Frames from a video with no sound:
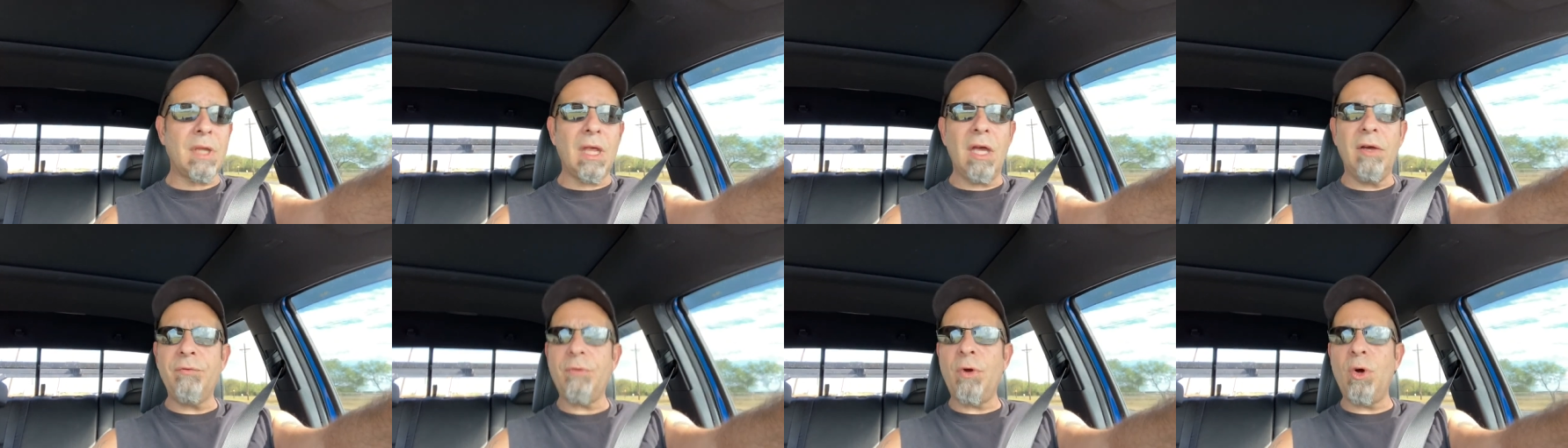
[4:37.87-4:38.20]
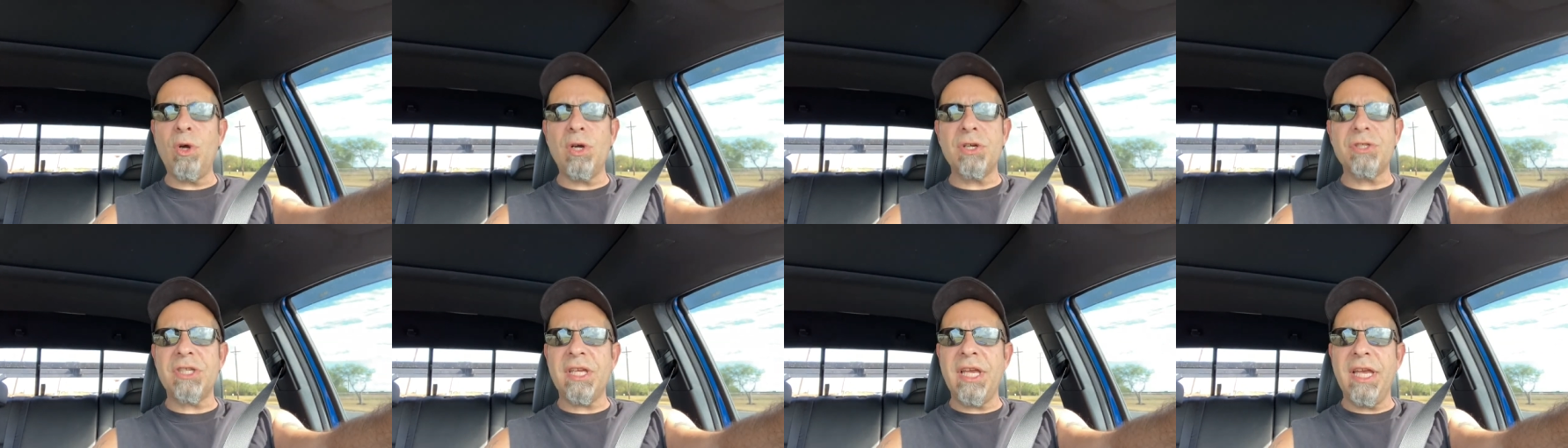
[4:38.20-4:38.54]
Of
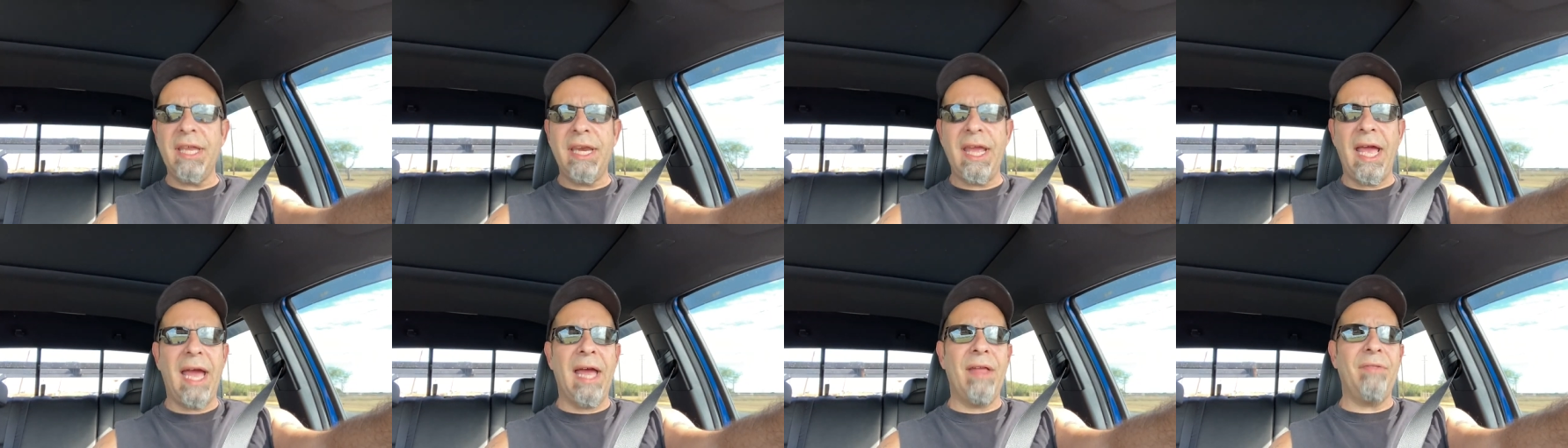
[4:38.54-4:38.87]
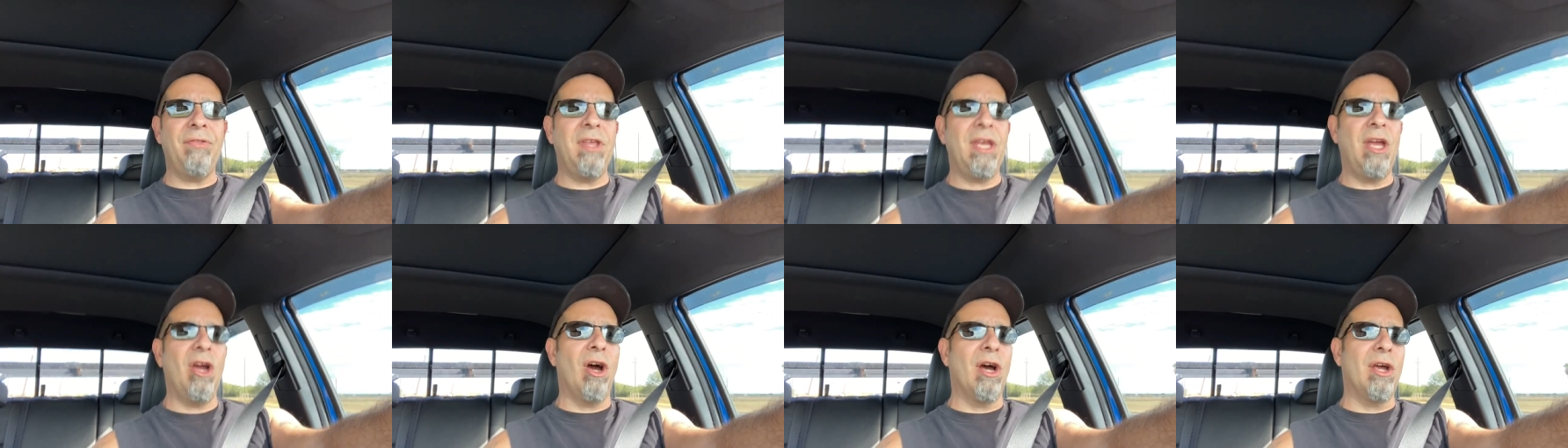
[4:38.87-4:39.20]
course, it had
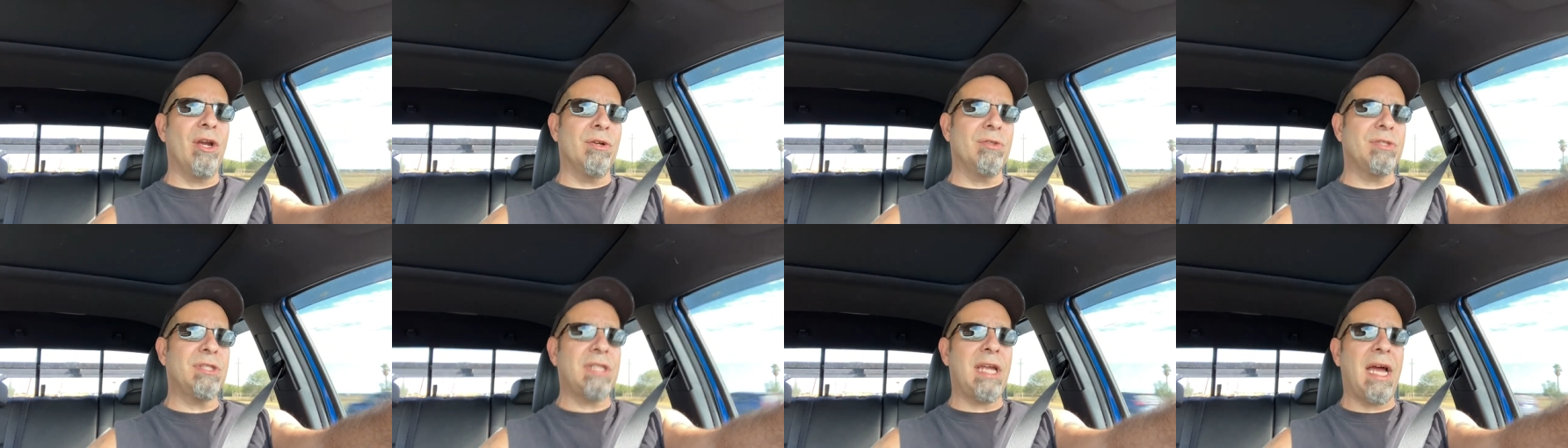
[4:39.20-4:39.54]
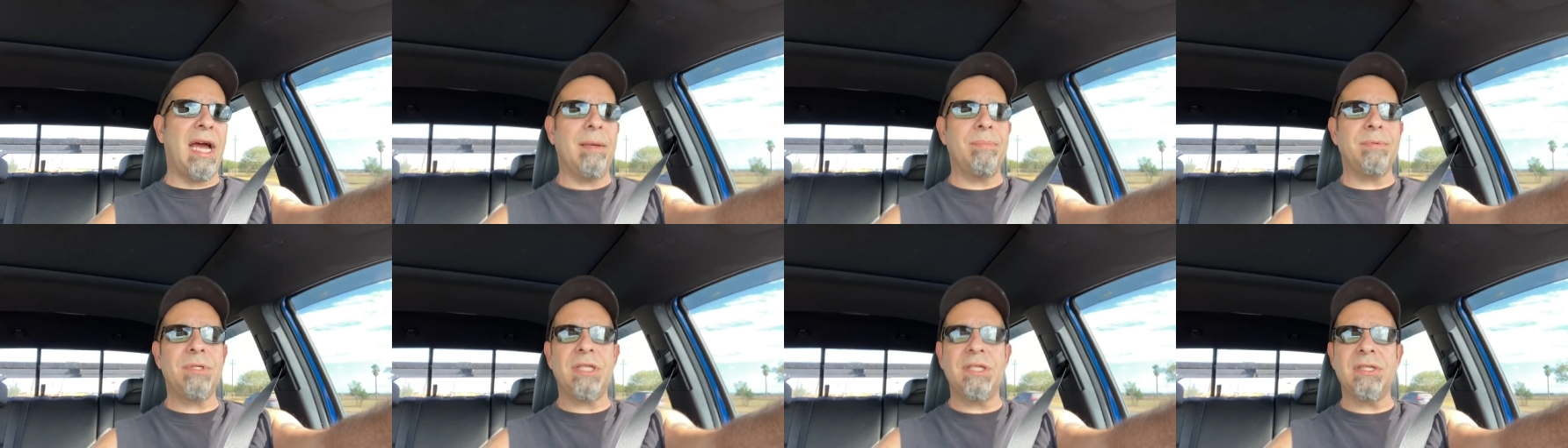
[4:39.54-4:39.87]
the auto
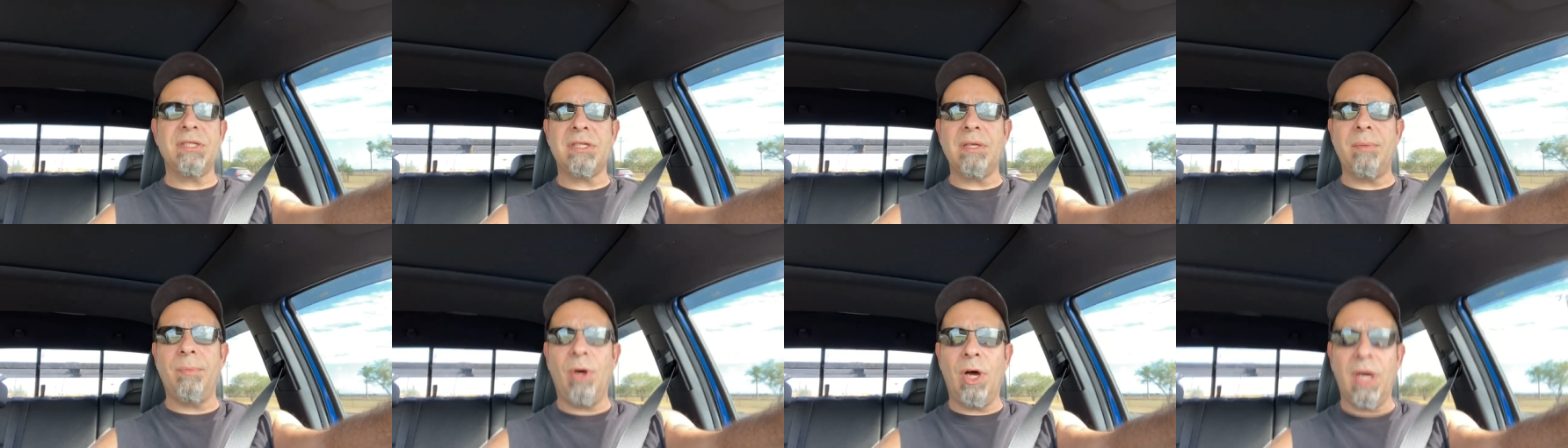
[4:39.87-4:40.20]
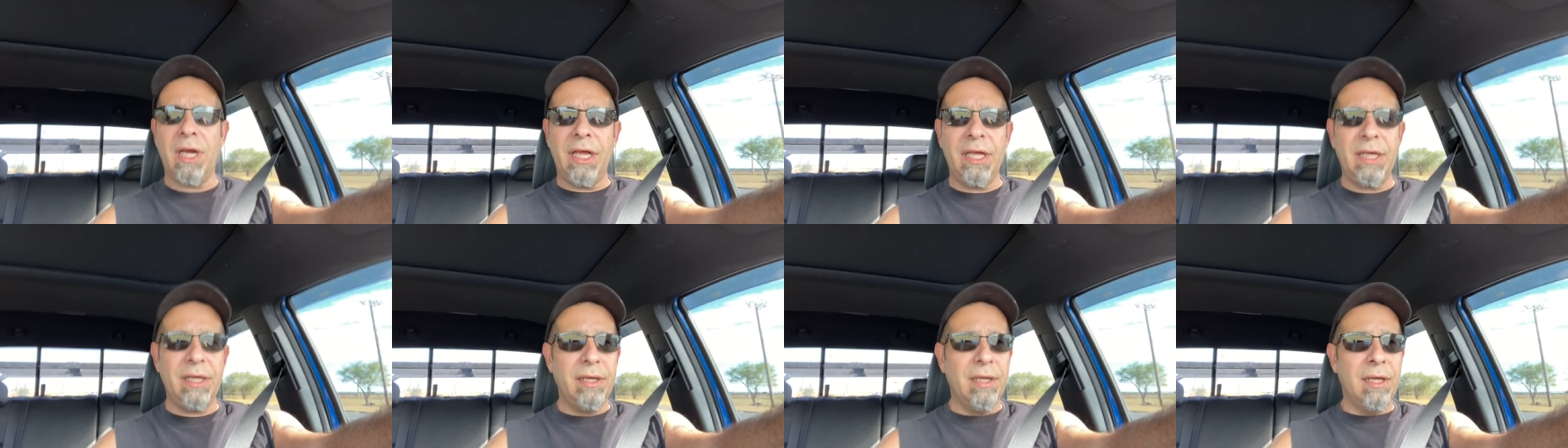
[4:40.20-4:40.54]
stop system on
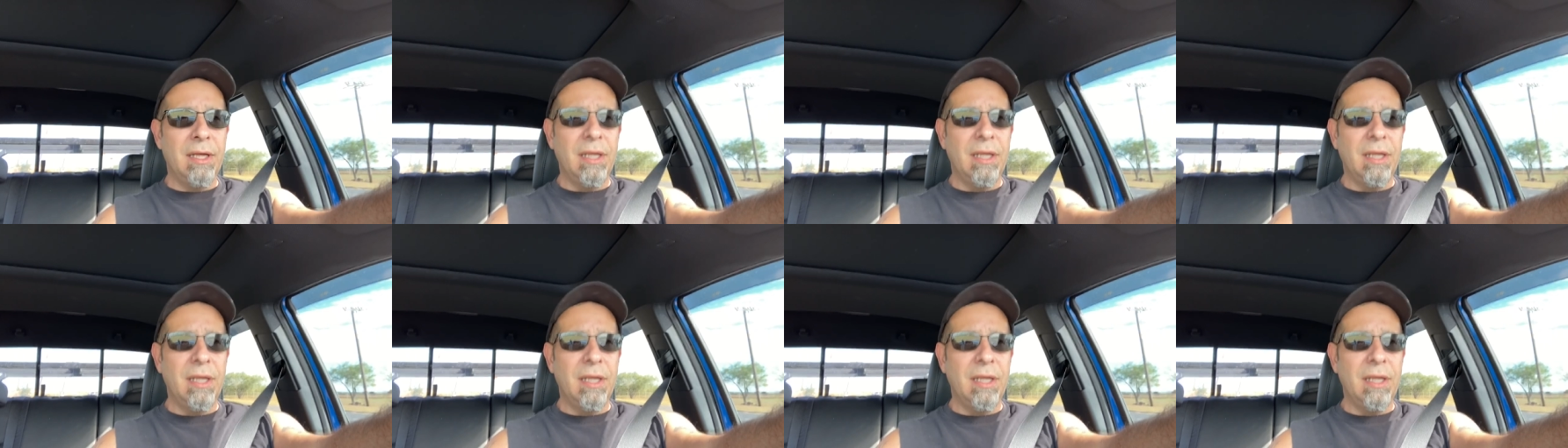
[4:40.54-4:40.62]
it.